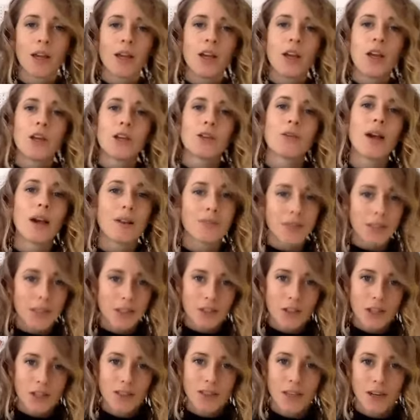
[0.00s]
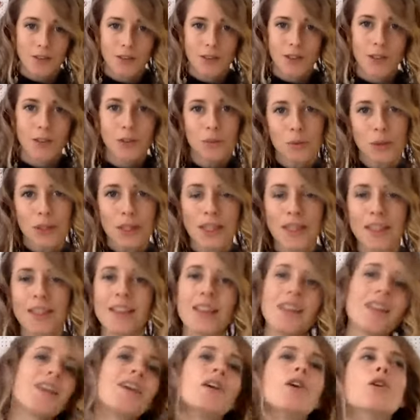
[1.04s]
You have to get dressed every single morning.
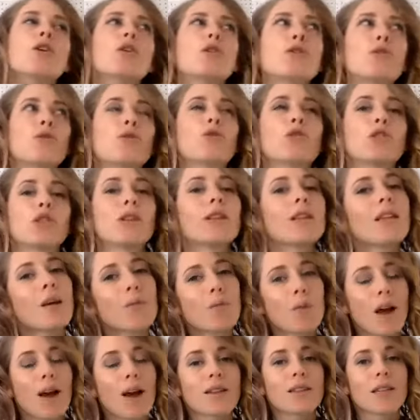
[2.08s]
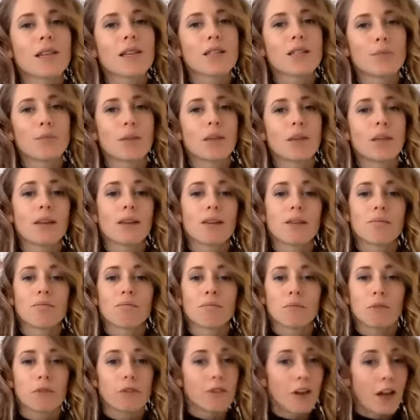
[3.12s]
So shouldn't that process be
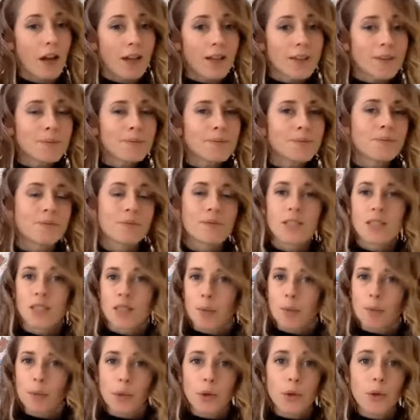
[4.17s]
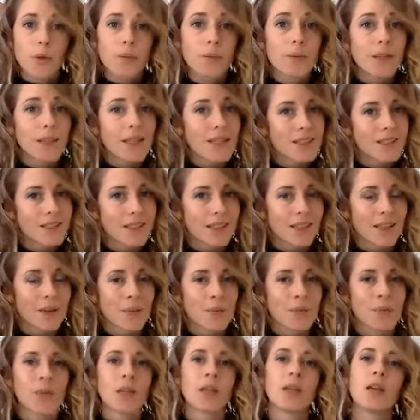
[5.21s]
fun, simple, easy?
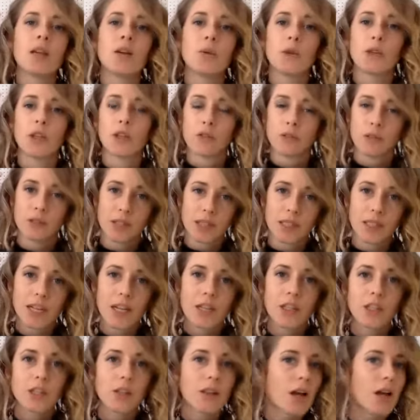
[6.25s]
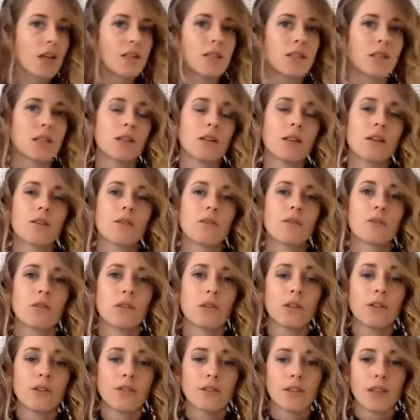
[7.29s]
When you've cleaned out your closet
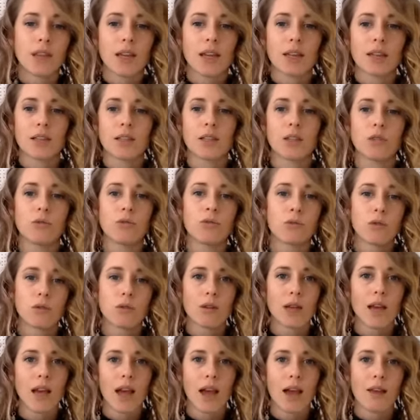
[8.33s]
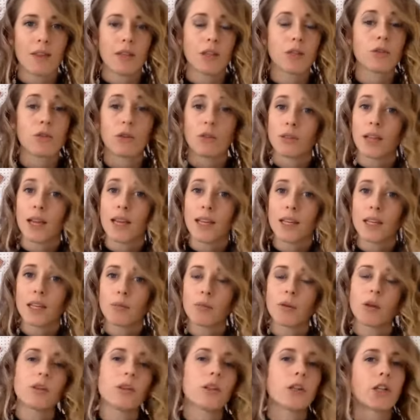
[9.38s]
full of things that you don't have, that you don't like
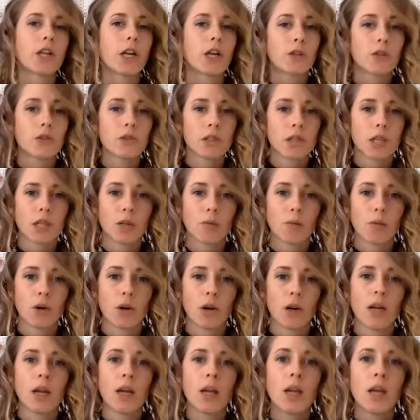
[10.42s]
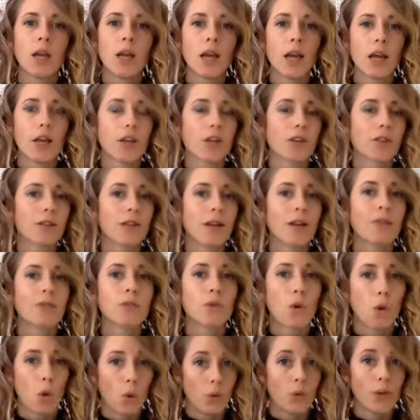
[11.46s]
anymore, that you're not using anymore, and you're
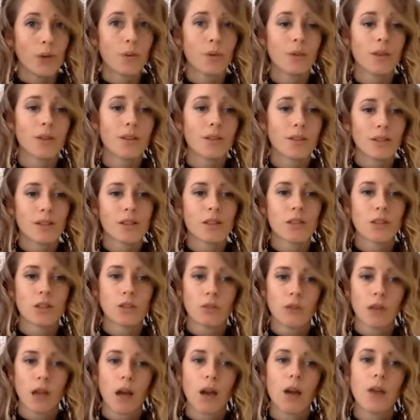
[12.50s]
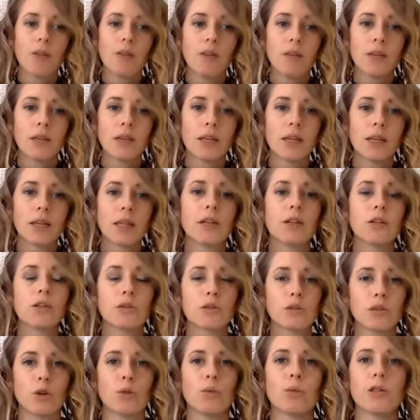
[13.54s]
left only with the things that you love, it
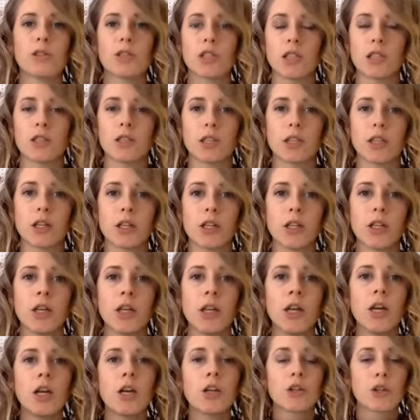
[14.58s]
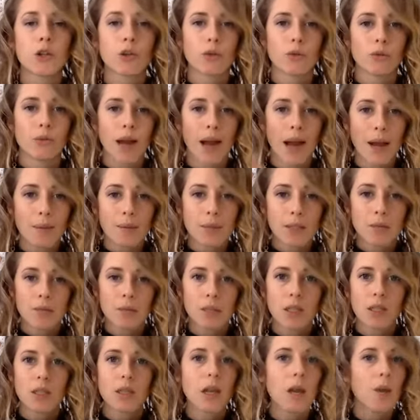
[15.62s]
is so much easier to grab
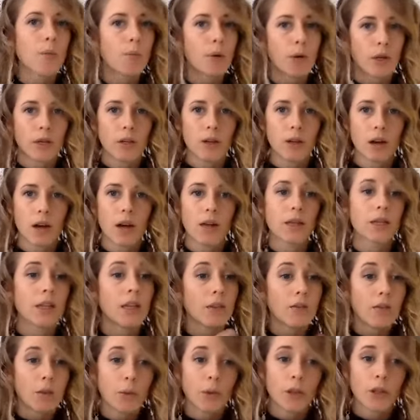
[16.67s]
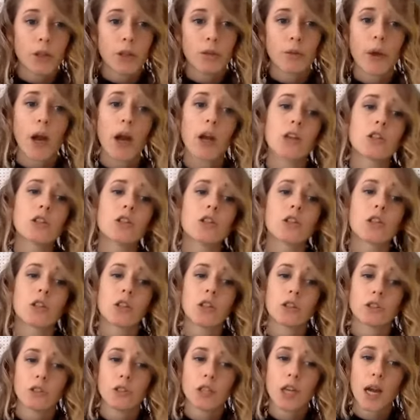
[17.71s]
something and put it on, even when you're rushed
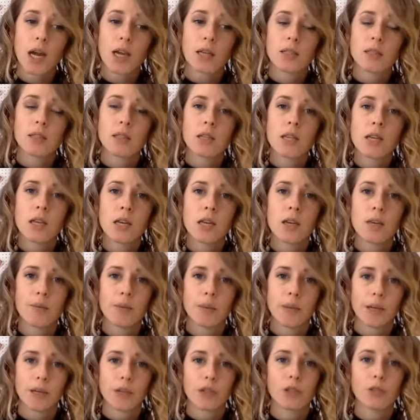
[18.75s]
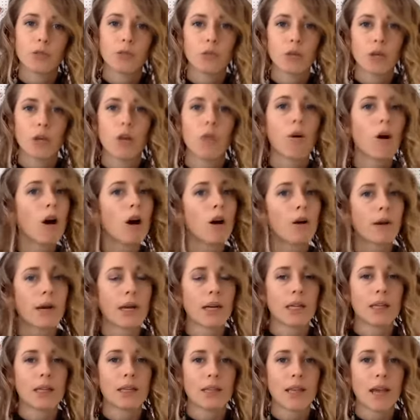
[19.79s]
or stressed, because you know
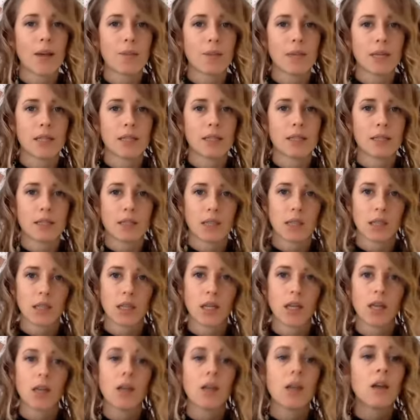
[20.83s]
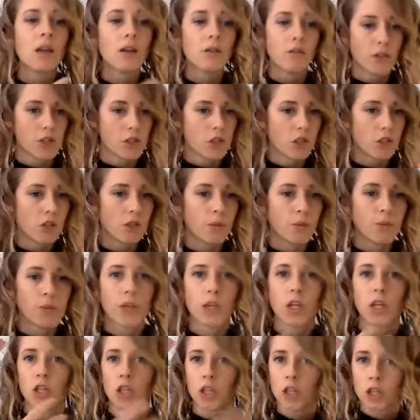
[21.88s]
already that that piece that's in there fits
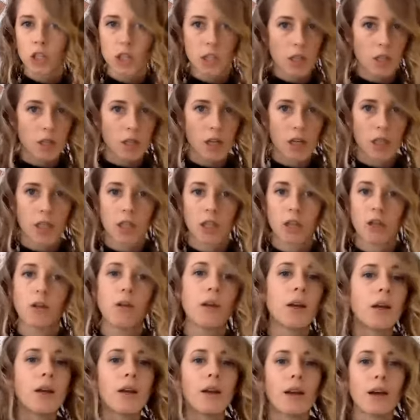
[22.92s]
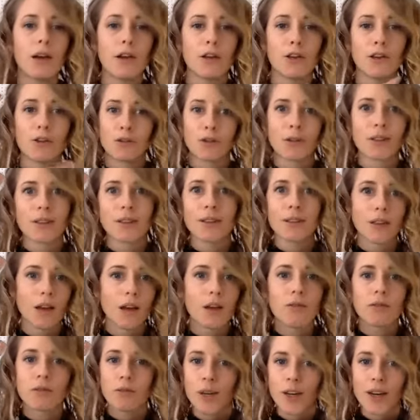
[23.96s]
you, looks good on you, and you really
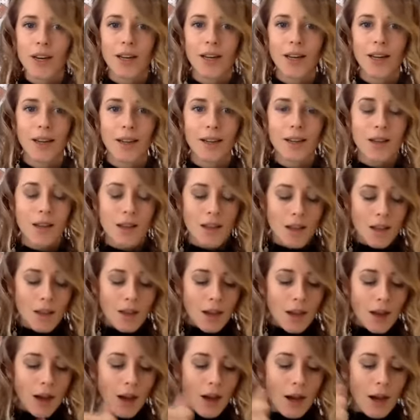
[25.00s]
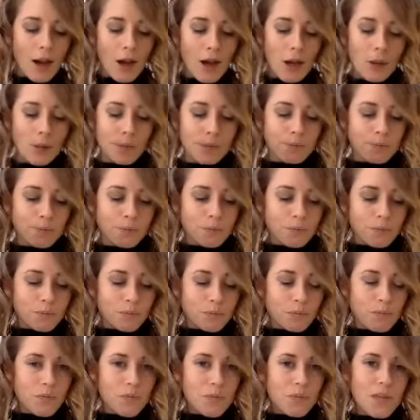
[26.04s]
love wearing it.
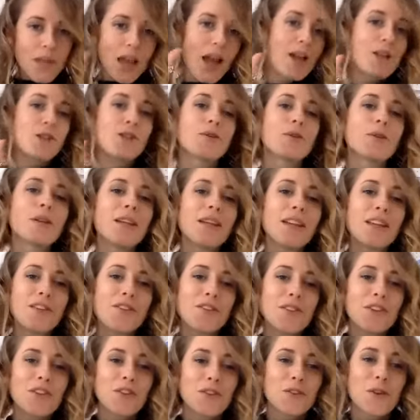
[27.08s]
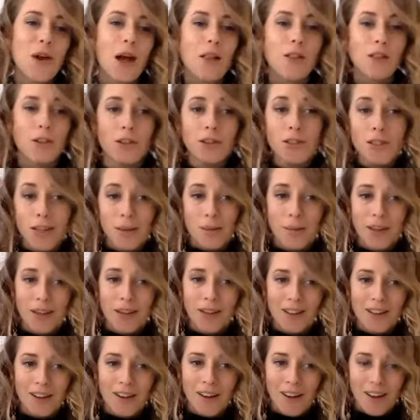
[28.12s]
I do want to give you a little
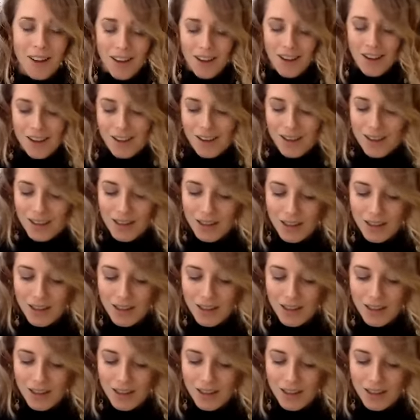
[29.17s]
tidbit on